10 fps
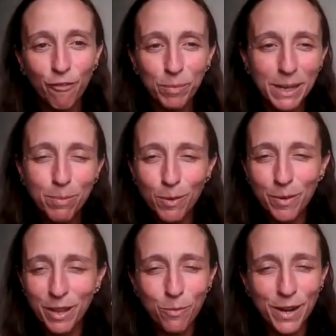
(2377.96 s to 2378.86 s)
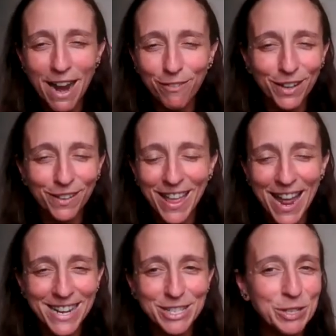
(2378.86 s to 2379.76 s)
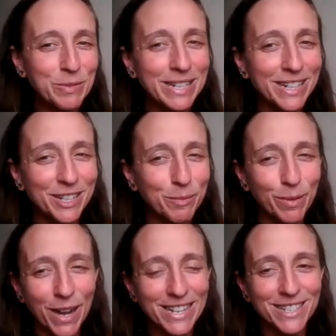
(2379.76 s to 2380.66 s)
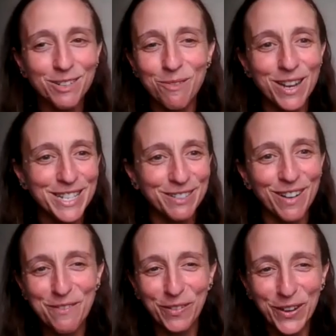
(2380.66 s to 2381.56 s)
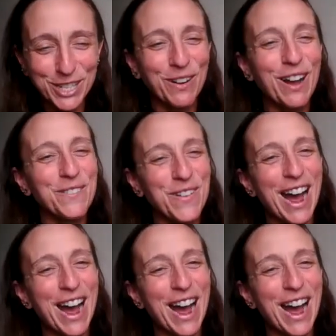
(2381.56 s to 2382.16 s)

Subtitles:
of people with whatever that is you need in your brain to want to run for 12